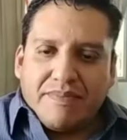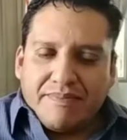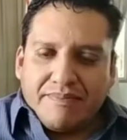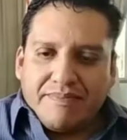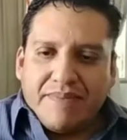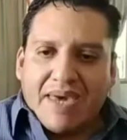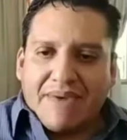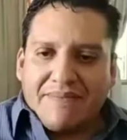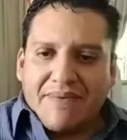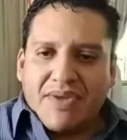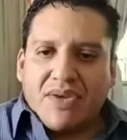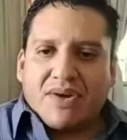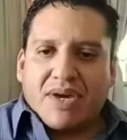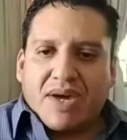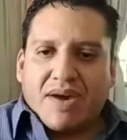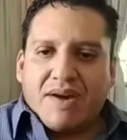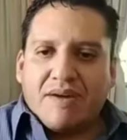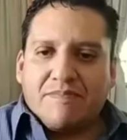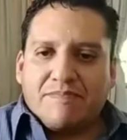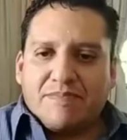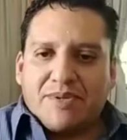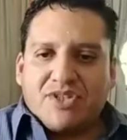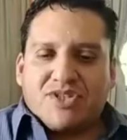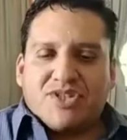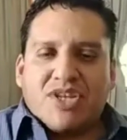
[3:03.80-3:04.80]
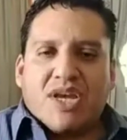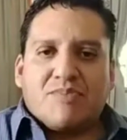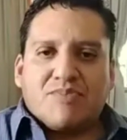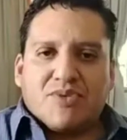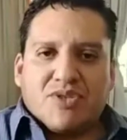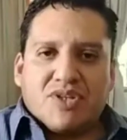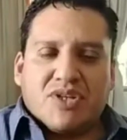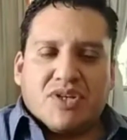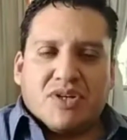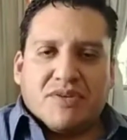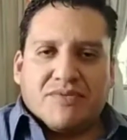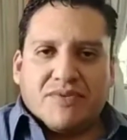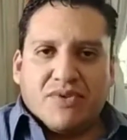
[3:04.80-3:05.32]
maybe you have a
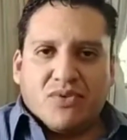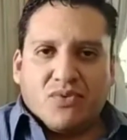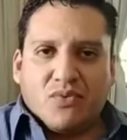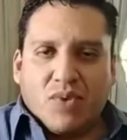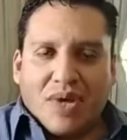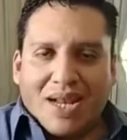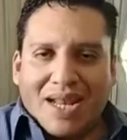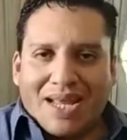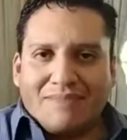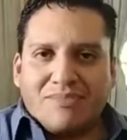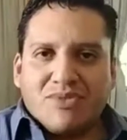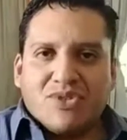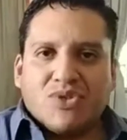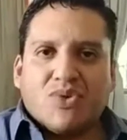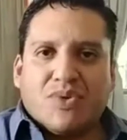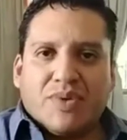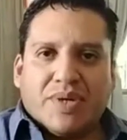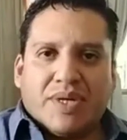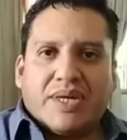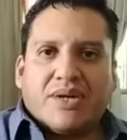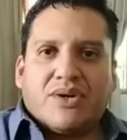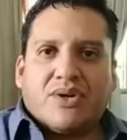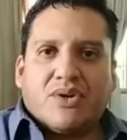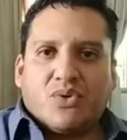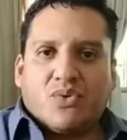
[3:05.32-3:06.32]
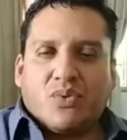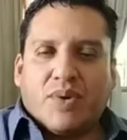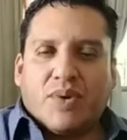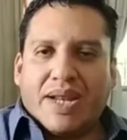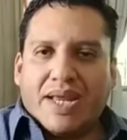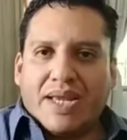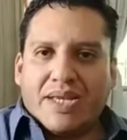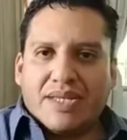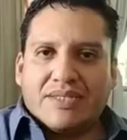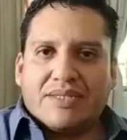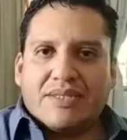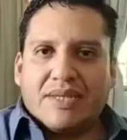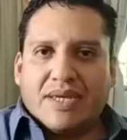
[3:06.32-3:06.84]
perception of what I'm doing, or what
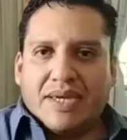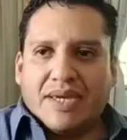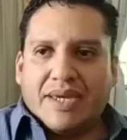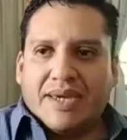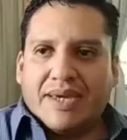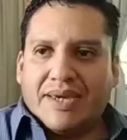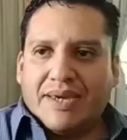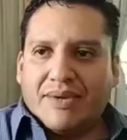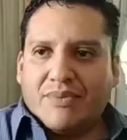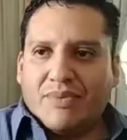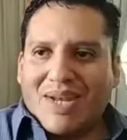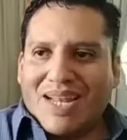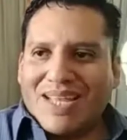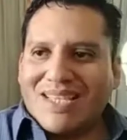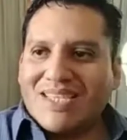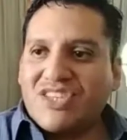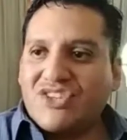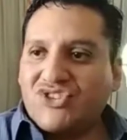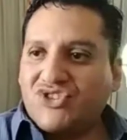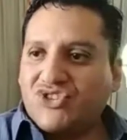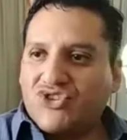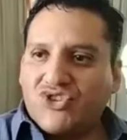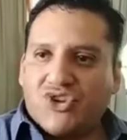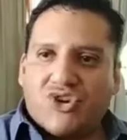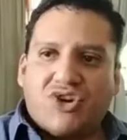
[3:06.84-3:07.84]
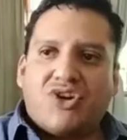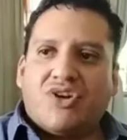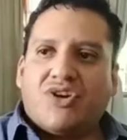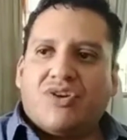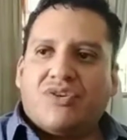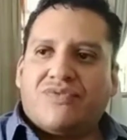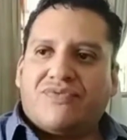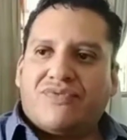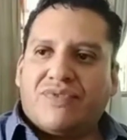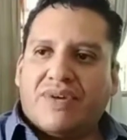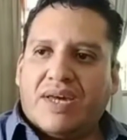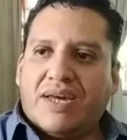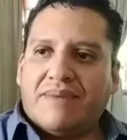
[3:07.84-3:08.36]
I
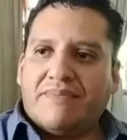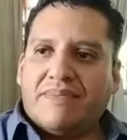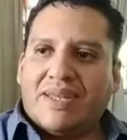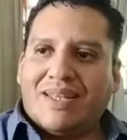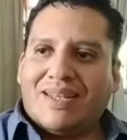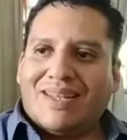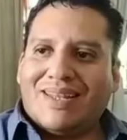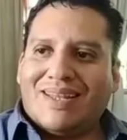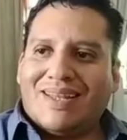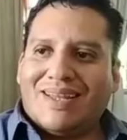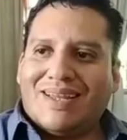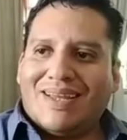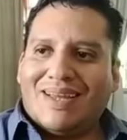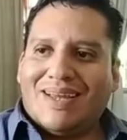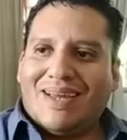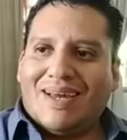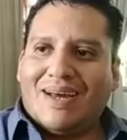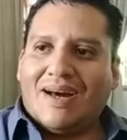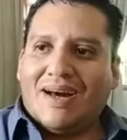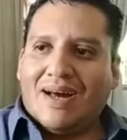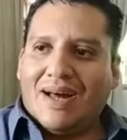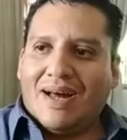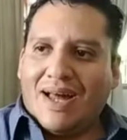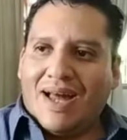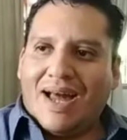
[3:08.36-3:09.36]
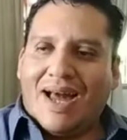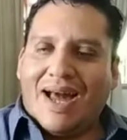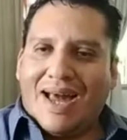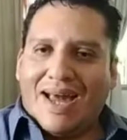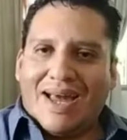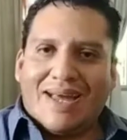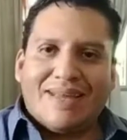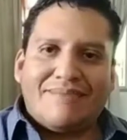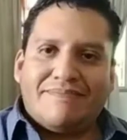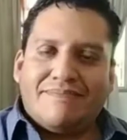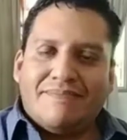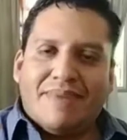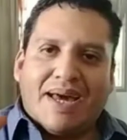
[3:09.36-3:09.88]
deserve. I mean,
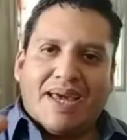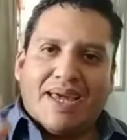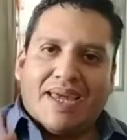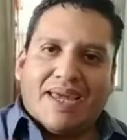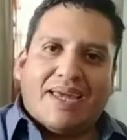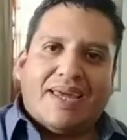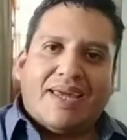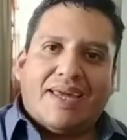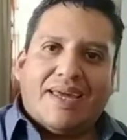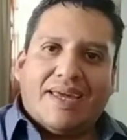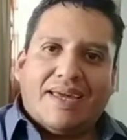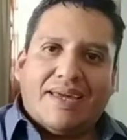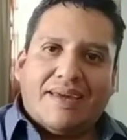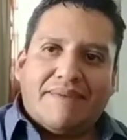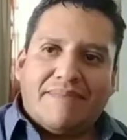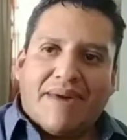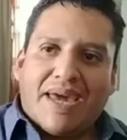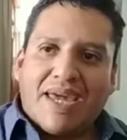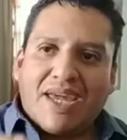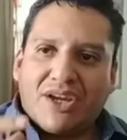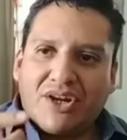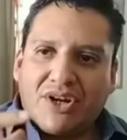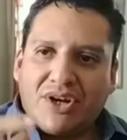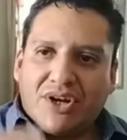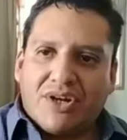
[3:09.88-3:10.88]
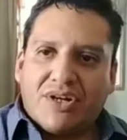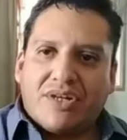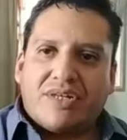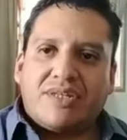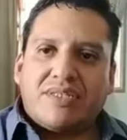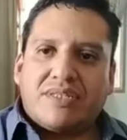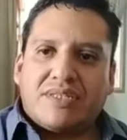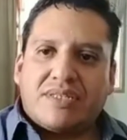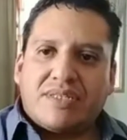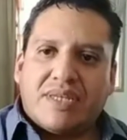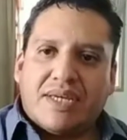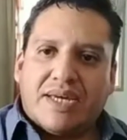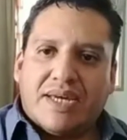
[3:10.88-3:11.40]
my
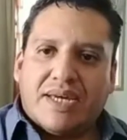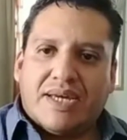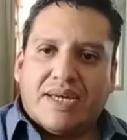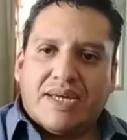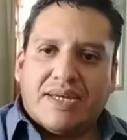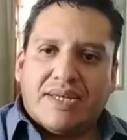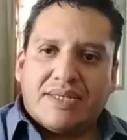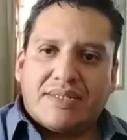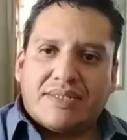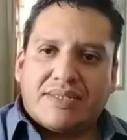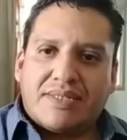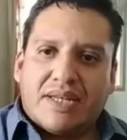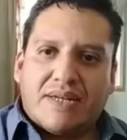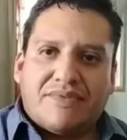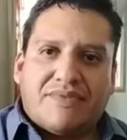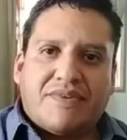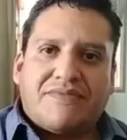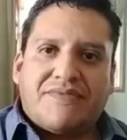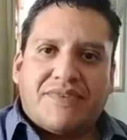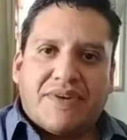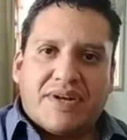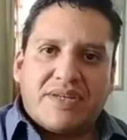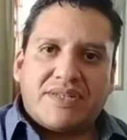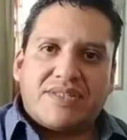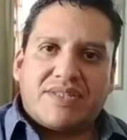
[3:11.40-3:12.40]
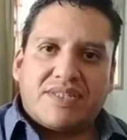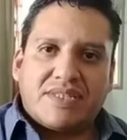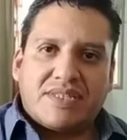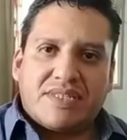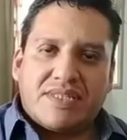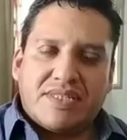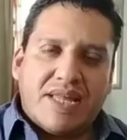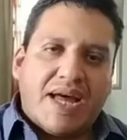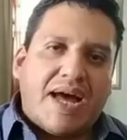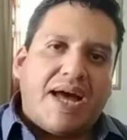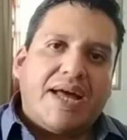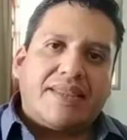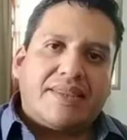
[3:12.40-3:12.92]
current state of affairs is
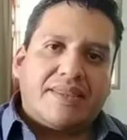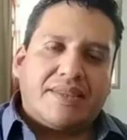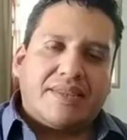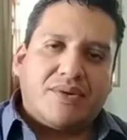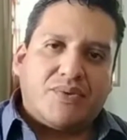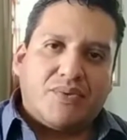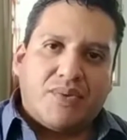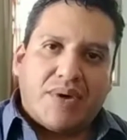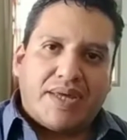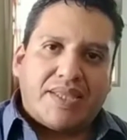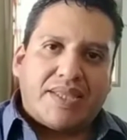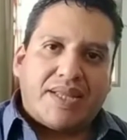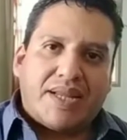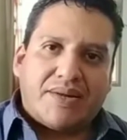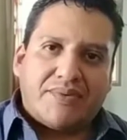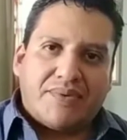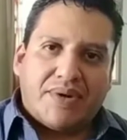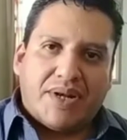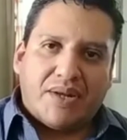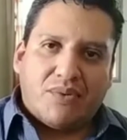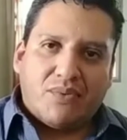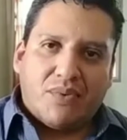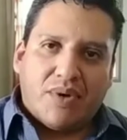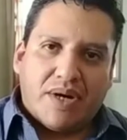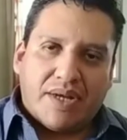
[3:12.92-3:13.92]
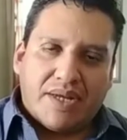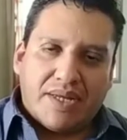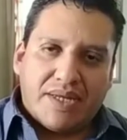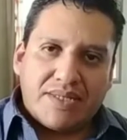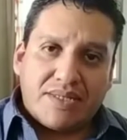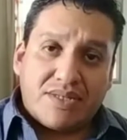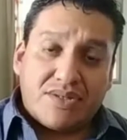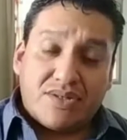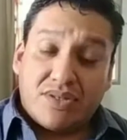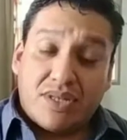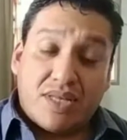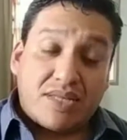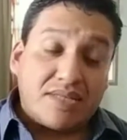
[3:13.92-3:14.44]
not the way that I really want it.
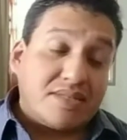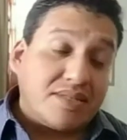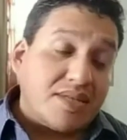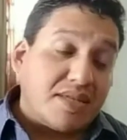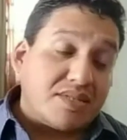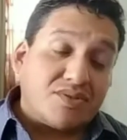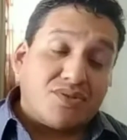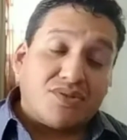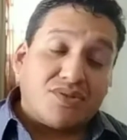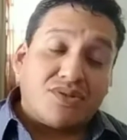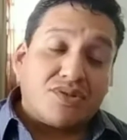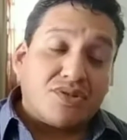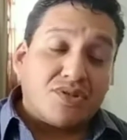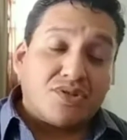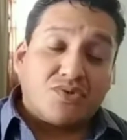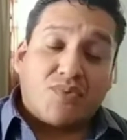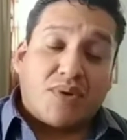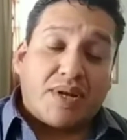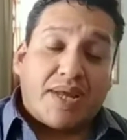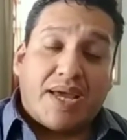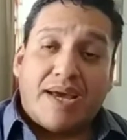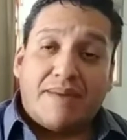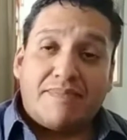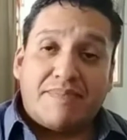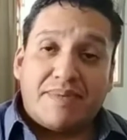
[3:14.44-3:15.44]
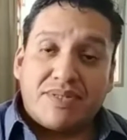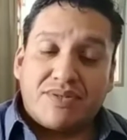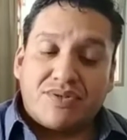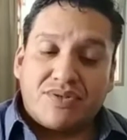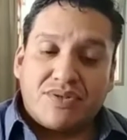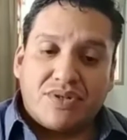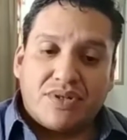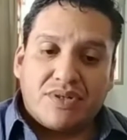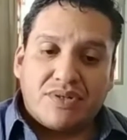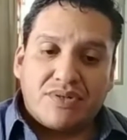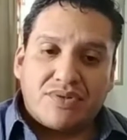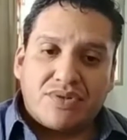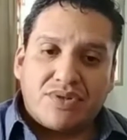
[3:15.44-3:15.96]
So that's just what happens, you
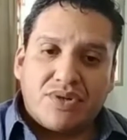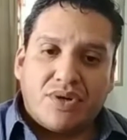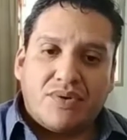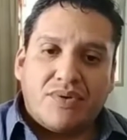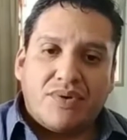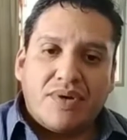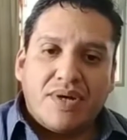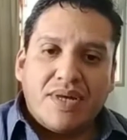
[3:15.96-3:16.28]
know. So